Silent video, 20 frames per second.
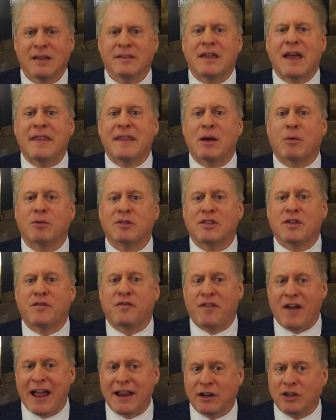Then there was the
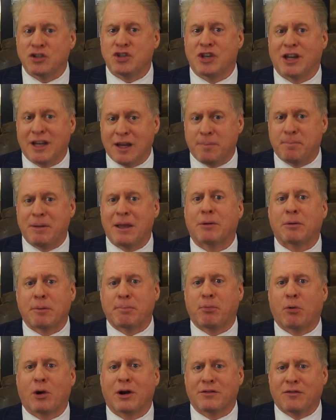final GDP
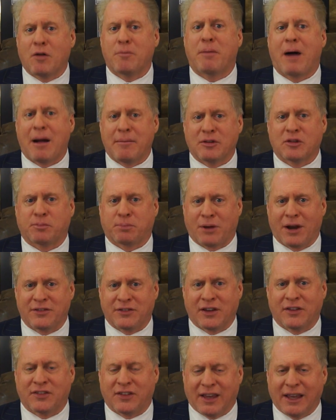report of Obama's
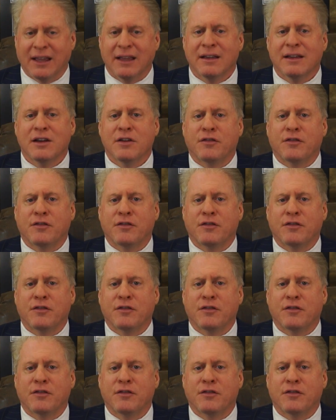presidency